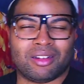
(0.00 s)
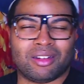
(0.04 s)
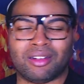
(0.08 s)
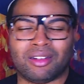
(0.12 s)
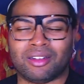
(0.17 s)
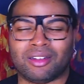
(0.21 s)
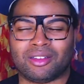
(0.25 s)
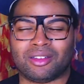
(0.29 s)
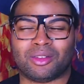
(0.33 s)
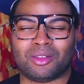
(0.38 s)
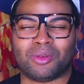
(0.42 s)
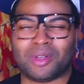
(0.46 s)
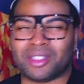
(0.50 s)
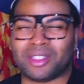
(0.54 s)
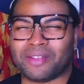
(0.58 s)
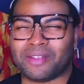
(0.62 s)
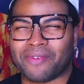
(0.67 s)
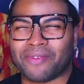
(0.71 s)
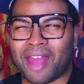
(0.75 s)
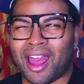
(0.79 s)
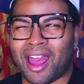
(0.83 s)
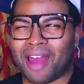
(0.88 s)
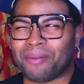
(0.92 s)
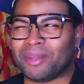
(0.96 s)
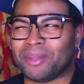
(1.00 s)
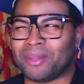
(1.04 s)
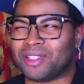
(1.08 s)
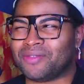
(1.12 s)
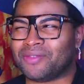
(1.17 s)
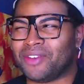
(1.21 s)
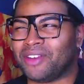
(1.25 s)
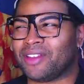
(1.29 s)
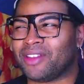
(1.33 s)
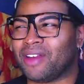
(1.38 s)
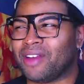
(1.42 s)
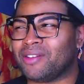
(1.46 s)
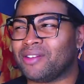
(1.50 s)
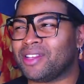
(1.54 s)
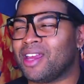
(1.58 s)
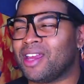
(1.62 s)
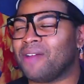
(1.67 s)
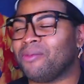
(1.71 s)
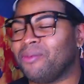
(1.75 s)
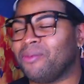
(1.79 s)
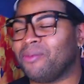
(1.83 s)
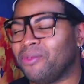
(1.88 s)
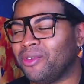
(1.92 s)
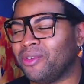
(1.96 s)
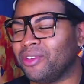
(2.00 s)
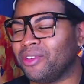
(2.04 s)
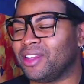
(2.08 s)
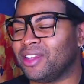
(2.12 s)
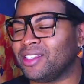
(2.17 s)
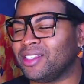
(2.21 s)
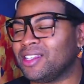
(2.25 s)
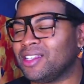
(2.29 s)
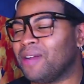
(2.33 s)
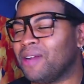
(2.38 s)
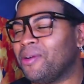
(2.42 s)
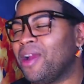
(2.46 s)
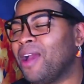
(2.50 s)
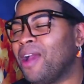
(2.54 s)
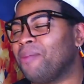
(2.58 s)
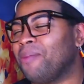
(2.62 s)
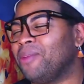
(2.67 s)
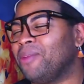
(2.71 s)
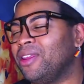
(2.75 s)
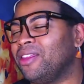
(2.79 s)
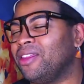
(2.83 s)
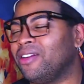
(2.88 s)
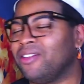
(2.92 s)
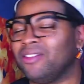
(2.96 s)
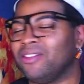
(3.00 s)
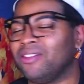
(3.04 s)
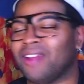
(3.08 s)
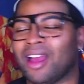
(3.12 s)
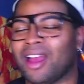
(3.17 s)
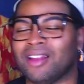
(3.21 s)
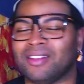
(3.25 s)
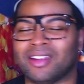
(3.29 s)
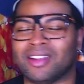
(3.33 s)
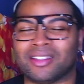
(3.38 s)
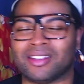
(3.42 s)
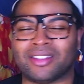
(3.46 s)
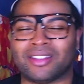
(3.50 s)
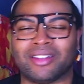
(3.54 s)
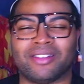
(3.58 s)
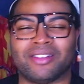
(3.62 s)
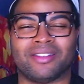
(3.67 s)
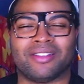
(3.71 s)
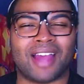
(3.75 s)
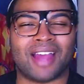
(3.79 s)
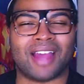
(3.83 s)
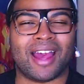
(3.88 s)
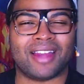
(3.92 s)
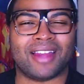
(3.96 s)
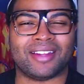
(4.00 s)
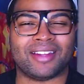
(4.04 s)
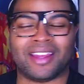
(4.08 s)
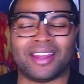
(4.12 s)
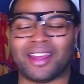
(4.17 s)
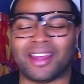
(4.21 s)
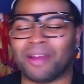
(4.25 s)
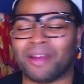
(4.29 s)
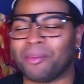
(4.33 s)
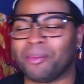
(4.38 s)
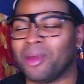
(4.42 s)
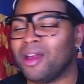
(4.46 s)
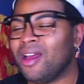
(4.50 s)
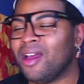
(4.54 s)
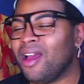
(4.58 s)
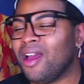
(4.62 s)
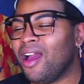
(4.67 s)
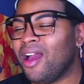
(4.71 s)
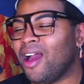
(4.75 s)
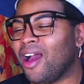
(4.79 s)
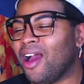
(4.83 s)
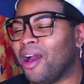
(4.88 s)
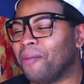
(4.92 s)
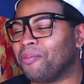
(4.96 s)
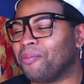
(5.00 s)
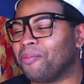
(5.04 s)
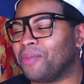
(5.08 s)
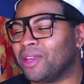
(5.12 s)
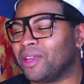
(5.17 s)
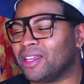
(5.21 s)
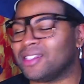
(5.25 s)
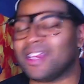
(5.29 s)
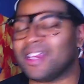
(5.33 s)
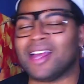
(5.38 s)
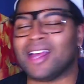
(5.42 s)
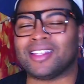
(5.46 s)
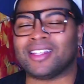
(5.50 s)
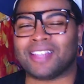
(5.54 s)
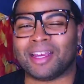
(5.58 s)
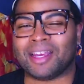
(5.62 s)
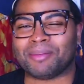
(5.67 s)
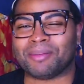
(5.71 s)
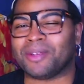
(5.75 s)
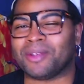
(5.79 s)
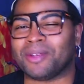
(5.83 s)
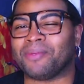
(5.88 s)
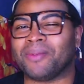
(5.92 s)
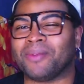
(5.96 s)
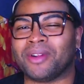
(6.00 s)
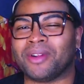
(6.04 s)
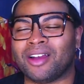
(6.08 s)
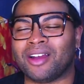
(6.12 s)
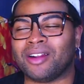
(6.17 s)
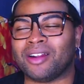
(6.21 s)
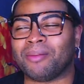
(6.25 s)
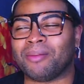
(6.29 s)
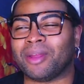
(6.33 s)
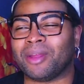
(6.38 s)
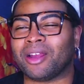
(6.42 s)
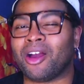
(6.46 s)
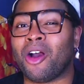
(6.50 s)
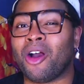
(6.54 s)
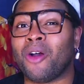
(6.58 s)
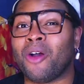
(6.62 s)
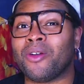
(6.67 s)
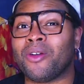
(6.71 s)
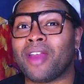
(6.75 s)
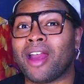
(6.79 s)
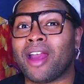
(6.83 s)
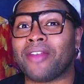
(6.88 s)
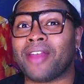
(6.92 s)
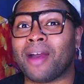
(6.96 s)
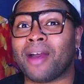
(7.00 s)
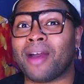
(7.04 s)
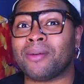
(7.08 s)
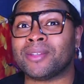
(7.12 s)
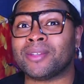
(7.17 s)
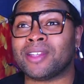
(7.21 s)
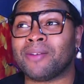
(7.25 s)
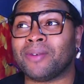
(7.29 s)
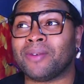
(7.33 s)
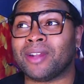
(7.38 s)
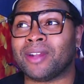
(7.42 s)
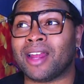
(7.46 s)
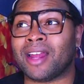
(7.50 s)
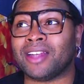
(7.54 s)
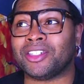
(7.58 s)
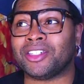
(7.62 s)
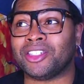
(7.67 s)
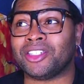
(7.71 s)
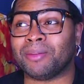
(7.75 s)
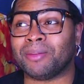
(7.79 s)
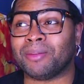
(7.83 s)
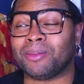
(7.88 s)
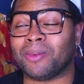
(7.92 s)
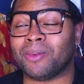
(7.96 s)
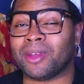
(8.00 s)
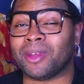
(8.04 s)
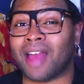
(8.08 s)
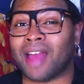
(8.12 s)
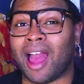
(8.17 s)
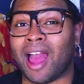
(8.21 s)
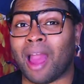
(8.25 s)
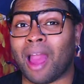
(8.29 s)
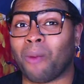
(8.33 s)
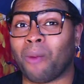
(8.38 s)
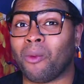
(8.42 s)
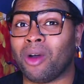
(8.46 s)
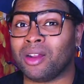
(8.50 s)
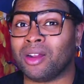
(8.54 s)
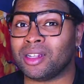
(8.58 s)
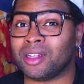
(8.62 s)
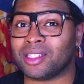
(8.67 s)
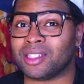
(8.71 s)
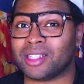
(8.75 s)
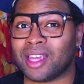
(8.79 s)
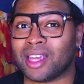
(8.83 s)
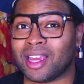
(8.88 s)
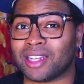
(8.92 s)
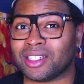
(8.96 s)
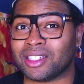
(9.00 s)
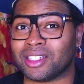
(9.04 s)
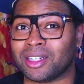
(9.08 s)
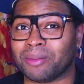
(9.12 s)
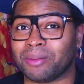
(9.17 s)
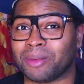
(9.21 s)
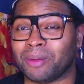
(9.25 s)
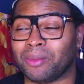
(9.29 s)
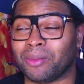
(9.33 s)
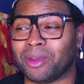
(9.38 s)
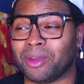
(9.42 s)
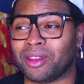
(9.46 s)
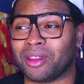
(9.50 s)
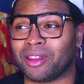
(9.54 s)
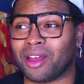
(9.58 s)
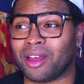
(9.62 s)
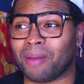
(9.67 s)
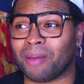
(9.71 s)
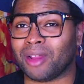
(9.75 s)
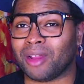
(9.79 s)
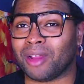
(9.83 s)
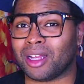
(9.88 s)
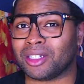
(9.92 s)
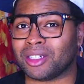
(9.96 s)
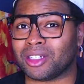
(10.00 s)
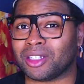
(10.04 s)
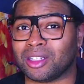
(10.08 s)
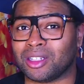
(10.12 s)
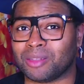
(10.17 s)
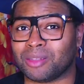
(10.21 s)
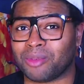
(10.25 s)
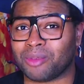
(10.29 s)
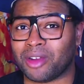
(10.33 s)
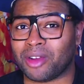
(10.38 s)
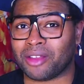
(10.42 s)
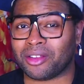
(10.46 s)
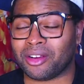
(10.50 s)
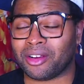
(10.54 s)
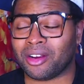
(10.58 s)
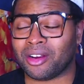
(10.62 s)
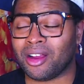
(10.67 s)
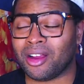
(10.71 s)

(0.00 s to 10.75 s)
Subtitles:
a choice of atmosphere that was for things that were happening there and not necessarily tied to him. Because as the episode went on, I'm like, oh yeah, that was the one I shipped him with Longzhan's brother.